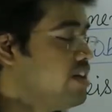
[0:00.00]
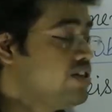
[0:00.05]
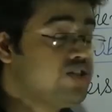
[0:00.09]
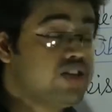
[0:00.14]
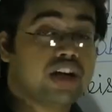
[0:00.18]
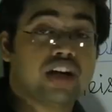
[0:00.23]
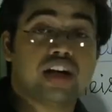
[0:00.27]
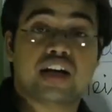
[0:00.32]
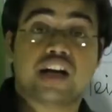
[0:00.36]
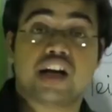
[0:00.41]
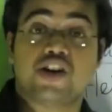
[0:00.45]

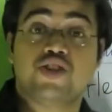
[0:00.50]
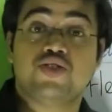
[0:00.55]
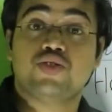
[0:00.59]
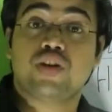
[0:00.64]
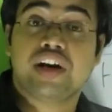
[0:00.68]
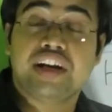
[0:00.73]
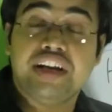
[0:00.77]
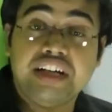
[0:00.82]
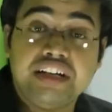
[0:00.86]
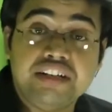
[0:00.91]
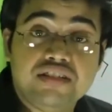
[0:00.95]
is a
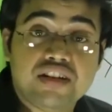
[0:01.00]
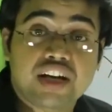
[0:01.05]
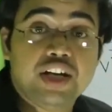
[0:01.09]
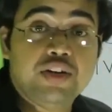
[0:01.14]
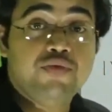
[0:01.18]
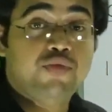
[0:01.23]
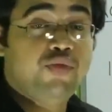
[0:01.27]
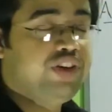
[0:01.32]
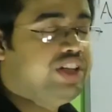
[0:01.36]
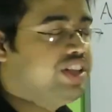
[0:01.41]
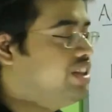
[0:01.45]

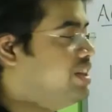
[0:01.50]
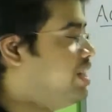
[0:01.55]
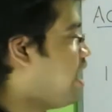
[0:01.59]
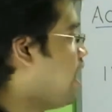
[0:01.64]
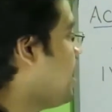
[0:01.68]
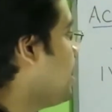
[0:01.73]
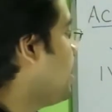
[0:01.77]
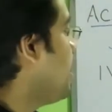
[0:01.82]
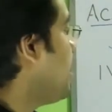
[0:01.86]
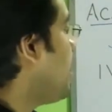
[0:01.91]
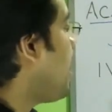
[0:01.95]
contradictory with
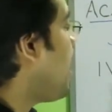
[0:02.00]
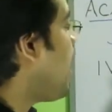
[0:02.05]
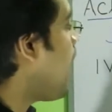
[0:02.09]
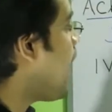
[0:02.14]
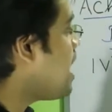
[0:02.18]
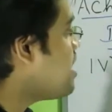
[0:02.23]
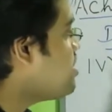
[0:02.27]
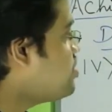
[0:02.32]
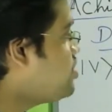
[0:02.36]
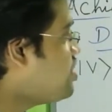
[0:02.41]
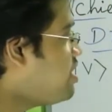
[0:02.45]
the
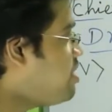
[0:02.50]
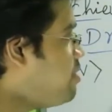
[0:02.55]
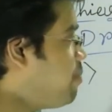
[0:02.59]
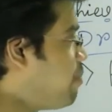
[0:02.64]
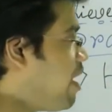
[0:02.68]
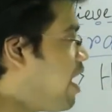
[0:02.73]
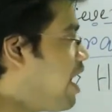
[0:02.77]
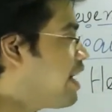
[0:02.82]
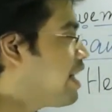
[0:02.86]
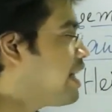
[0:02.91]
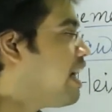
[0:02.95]

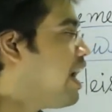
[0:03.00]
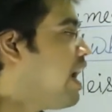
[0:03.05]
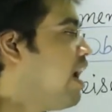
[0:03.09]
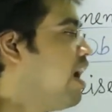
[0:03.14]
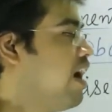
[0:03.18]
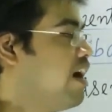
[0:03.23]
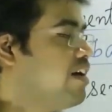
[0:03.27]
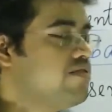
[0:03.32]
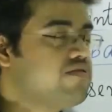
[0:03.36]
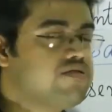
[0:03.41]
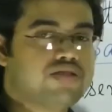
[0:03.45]
Heisenberg
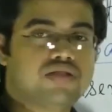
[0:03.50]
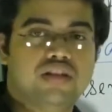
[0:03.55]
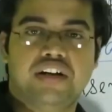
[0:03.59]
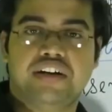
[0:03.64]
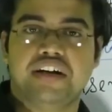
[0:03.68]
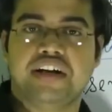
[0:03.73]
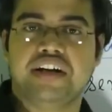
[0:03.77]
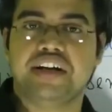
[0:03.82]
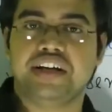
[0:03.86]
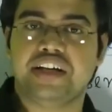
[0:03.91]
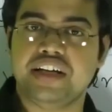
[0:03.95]

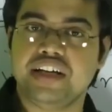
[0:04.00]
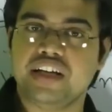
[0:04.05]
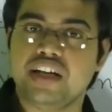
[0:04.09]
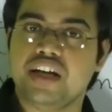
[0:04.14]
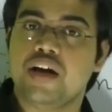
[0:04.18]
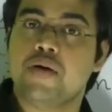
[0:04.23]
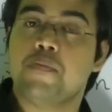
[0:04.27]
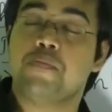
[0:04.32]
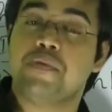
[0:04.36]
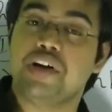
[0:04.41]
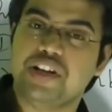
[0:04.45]
uncertainty
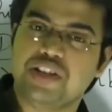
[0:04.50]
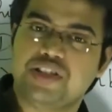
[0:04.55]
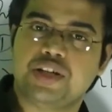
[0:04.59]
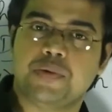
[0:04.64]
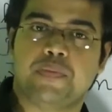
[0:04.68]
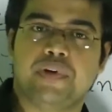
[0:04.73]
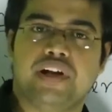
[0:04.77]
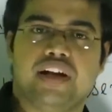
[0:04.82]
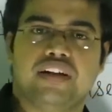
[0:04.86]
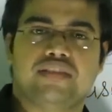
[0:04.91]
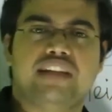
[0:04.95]

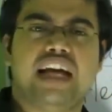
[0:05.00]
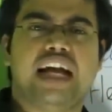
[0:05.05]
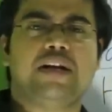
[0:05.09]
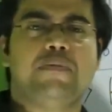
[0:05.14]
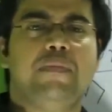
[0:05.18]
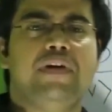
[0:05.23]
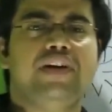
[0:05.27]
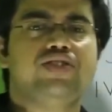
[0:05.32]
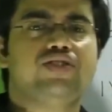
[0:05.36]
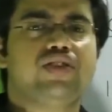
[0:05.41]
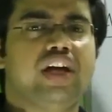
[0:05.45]
principle.
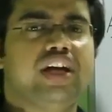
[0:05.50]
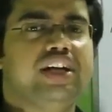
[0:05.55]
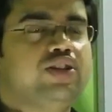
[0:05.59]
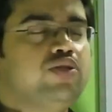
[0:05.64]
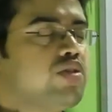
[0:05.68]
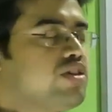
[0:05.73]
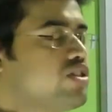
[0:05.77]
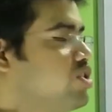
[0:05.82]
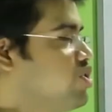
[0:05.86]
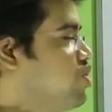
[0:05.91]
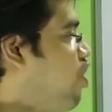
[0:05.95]
That means it
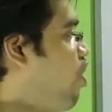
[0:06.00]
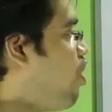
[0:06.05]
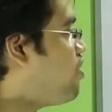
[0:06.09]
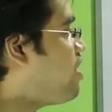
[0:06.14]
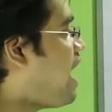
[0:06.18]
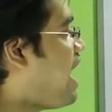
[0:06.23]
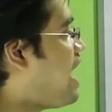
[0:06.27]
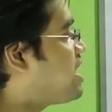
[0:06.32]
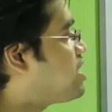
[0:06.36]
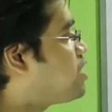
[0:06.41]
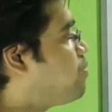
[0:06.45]
was
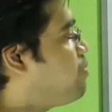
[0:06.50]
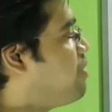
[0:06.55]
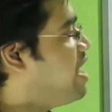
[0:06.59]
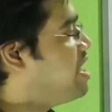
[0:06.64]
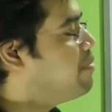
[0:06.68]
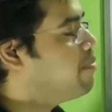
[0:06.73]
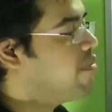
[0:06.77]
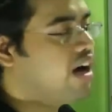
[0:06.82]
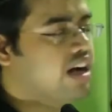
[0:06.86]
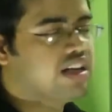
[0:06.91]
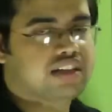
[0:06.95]
not
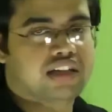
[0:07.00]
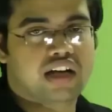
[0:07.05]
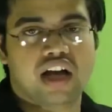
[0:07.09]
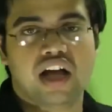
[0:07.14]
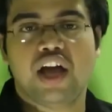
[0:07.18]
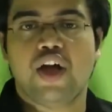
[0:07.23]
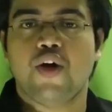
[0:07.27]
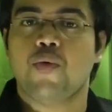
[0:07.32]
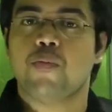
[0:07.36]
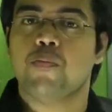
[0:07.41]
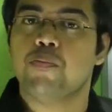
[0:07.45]
explained by
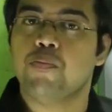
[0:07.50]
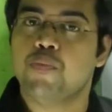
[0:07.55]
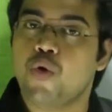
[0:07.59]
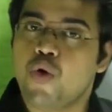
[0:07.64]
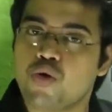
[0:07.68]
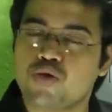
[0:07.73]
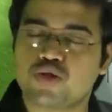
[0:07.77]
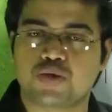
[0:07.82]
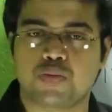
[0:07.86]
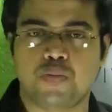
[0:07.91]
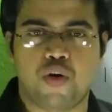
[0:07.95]
the
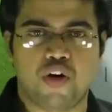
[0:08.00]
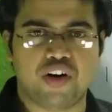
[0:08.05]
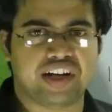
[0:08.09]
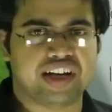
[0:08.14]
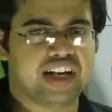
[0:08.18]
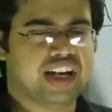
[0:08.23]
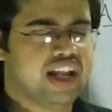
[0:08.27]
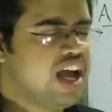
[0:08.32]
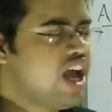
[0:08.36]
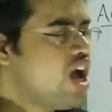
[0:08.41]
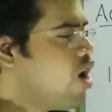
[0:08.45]
Bohr's
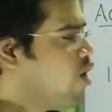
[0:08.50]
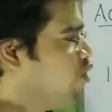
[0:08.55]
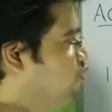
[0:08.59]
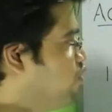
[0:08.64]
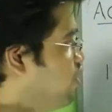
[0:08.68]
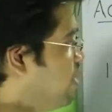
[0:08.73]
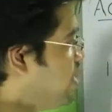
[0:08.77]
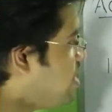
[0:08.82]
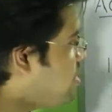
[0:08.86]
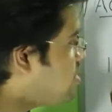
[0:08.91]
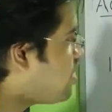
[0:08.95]
model.
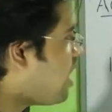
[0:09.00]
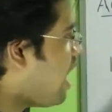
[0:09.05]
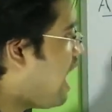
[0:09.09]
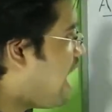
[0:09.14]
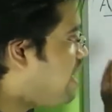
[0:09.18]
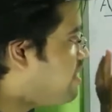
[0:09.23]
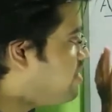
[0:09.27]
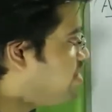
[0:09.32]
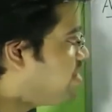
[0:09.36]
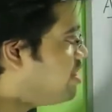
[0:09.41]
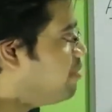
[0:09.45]
What is
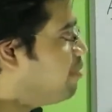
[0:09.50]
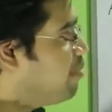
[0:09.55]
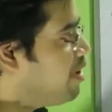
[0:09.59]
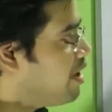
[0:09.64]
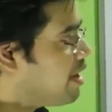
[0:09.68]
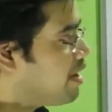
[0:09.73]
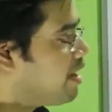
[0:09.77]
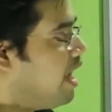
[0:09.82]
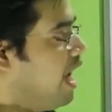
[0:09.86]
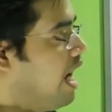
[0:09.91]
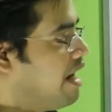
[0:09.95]

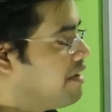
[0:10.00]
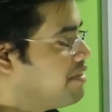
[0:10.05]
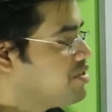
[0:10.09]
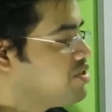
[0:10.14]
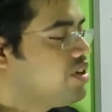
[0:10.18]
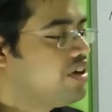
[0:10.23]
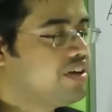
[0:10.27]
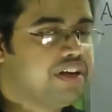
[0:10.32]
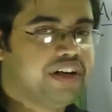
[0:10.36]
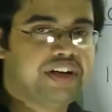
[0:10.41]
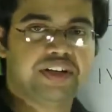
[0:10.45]
Heisenberg
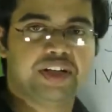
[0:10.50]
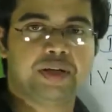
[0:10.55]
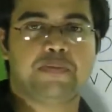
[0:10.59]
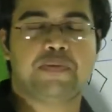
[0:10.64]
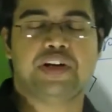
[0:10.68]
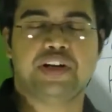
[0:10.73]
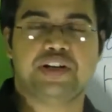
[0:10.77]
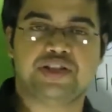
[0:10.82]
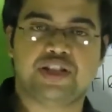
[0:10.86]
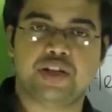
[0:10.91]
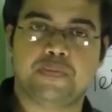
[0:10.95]
uncertainty
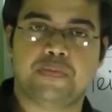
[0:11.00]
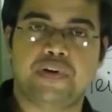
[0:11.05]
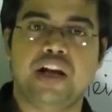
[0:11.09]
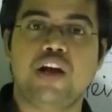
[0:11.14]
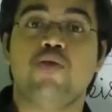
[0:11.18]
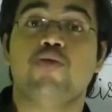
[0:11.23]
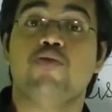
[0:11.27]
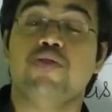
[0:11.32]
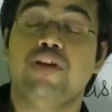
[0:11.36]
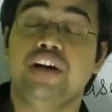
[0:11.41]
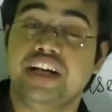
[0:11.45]
principle?
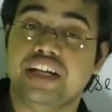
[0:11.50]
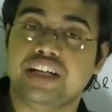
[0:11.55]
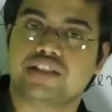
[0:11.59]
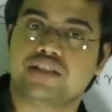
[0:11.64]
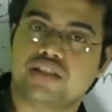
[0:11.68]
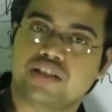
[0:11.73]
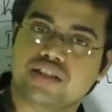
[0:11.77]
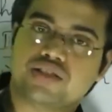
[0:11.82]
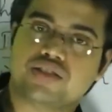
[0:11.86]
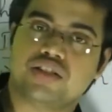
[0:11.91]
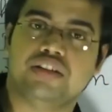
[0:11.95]
We will
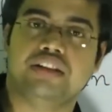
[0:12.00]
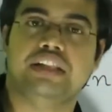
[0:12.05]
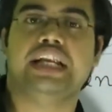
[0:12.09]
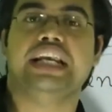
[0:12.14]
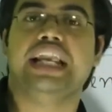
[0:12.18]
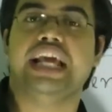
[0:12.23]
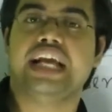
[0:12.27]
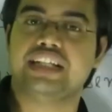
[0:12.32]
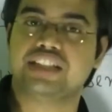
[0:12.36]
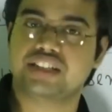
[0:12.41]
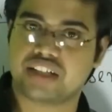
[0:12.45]
discuss in the
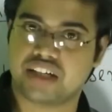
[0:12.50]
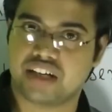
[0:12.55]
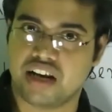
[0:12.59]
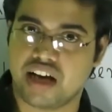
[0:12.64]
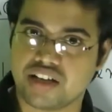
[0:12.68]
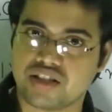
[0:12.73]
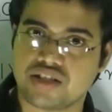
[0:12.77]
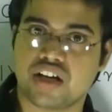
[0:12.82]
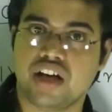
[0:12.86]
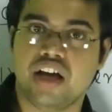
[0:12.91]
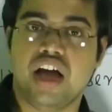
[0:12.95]
next
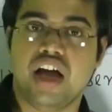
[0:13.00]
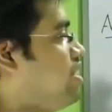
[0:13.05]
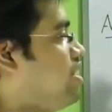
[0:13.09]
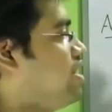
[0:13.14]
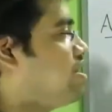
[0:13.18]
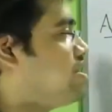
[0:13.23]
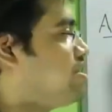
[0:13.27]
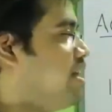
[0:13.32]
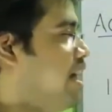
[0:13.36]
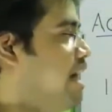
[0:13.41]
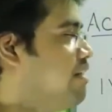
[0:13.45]
class.
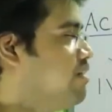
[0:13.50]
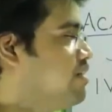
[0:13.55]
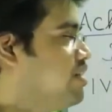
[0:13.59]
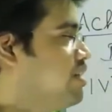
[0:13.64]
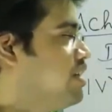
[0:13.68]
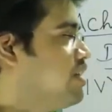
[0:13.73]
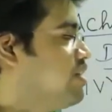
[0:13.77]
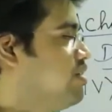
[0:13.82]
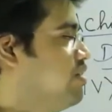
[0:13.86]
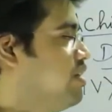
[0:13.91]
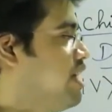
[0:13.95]
understand
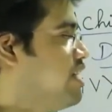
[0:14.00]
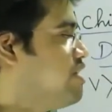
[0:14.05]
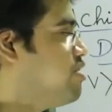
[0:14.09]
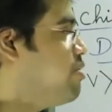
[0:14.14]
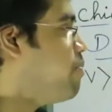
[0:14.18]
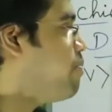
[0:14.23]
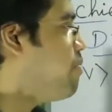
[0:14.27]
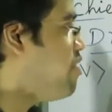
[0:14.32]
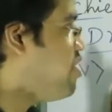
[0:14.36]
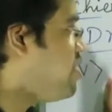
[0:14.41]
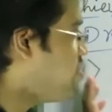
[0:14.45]
that there is
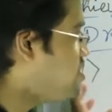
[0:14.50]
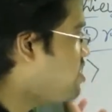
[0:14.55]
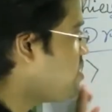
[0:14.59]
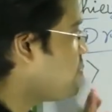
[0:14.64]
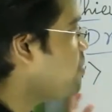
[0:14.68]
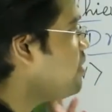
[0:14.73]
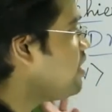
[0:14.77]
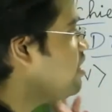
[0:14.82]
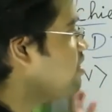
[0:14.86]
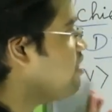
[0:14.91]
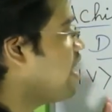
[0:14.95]
a
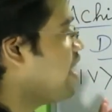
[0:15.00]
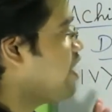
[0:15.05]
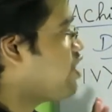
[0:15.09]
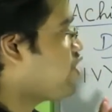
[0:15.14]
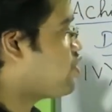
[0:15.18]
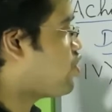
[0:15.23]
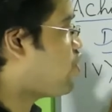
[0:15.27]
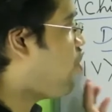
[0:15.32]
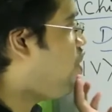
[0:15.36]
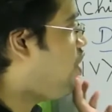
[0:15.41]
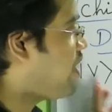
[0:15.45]
principle that
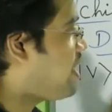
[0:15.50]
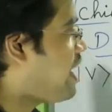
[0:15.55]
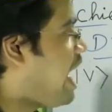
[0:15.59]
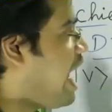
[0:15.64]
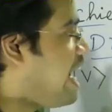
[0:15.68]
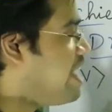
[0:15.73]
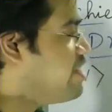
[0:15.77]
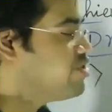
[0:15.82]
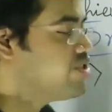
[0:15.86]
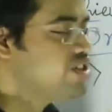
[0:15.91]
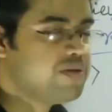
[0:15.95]
is called
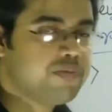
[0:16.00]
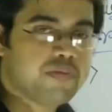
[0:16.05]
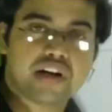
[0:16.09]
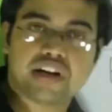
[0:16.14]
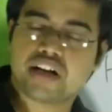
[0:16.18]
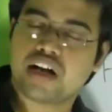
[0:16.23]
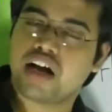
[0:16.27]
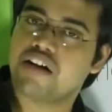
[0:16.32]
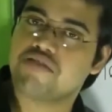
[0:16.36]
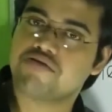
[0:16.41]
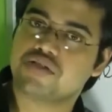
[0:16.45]

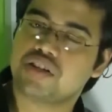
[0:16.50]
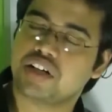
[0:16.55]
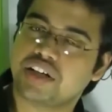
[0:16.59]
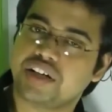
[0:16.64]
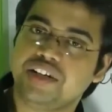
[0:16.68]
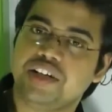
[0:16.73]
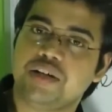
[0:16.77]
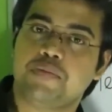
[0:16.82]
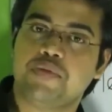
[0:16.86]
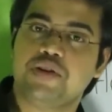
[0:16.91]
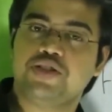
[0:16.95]
Heisenberg
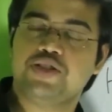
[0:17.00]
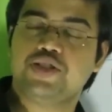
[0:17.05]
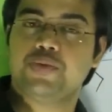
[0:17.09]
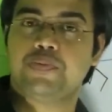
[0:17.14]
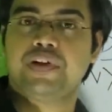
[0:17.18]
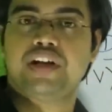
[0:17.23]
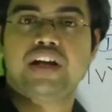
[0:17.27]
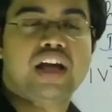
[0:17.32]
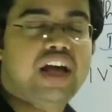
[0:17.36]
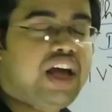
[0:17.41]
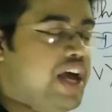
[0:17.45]
uncertainty
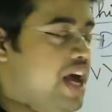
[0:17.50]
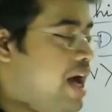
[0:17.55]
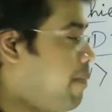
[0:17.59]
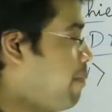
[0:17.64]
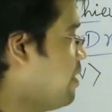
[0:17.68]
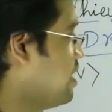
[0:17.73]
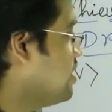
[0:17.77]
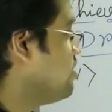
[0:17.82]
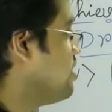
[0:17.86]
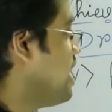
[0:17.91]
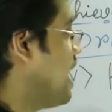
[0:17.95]
principle,
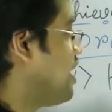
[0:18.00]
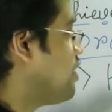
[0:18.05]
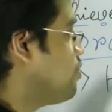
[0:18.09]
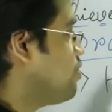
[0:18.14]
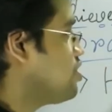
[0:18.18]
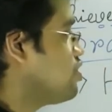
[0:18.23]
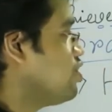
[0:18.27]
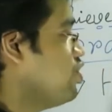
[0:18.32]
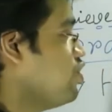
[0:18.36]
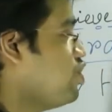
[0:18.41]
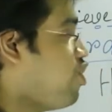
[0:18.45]
but that
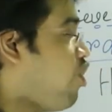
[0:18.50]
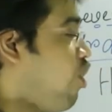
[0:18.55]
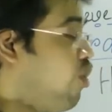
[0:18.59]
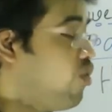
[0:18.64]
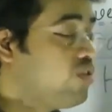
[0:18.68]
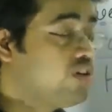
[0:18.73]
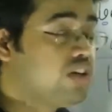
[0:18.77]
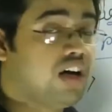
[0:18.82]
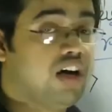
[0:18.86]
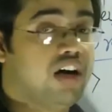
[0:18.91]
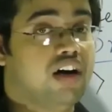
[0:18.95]
was
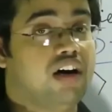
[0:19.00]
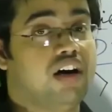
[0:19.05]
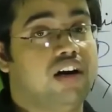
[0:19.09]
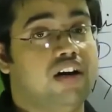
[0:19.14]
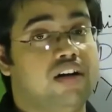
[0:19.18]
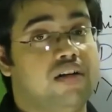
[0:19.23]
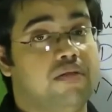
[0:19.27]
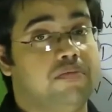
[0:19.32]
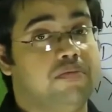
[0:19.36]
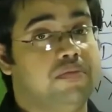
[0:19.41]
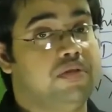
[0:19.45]
not
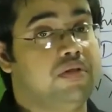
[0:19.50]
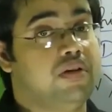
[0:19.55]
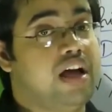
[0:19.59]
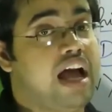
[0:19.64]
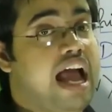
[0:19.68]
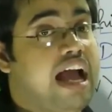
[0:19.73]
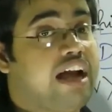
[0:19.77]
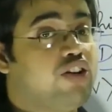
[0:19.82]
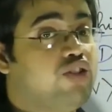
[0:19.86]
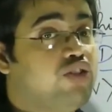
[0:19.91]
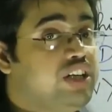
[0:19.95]

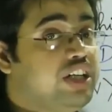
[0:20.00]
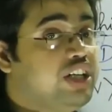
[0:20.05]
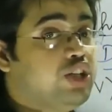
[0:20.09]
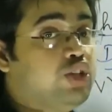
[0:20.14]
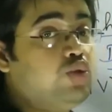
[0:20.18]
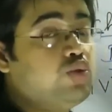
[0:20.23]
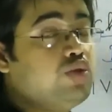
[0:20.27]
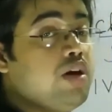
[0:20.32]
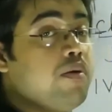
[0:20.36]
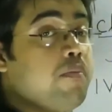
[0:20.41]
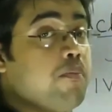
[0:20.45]

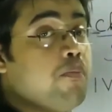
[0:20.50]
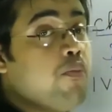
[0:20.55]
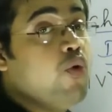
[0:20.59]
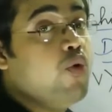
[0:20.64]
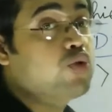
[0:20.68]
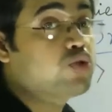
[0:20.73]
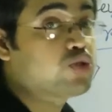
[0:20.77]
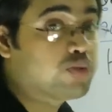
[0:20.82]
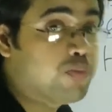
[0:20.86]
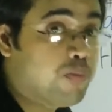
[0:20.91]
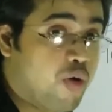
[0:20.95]
according to the
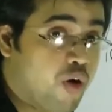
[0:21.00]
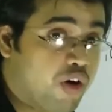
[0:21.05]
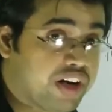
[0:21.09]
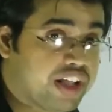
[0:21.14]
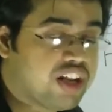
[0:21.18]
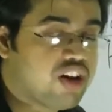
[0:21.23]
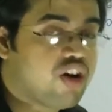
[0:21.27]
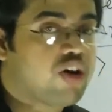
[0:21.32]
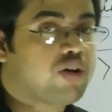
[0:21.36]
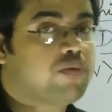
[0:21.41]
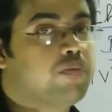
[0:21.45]
Bohr's
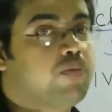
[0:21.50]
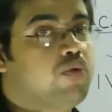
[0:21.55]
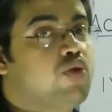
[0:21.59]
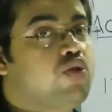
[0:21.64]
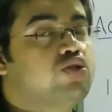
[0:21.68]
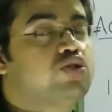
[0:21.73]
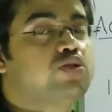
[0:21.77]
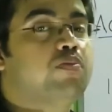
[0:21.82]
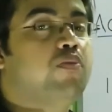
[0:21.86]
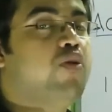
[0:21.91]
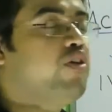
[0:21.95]
model, or
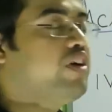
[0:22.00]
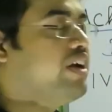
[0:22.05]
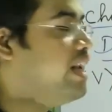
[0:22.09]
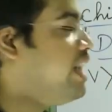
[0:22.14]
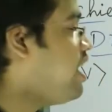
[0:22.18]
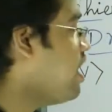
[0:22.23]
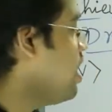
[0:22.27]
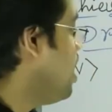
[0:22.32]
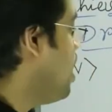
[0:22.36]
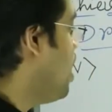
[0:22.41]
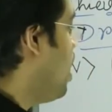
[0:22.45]
Bohr's
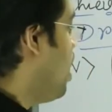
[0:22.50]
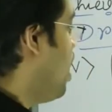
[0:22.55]
model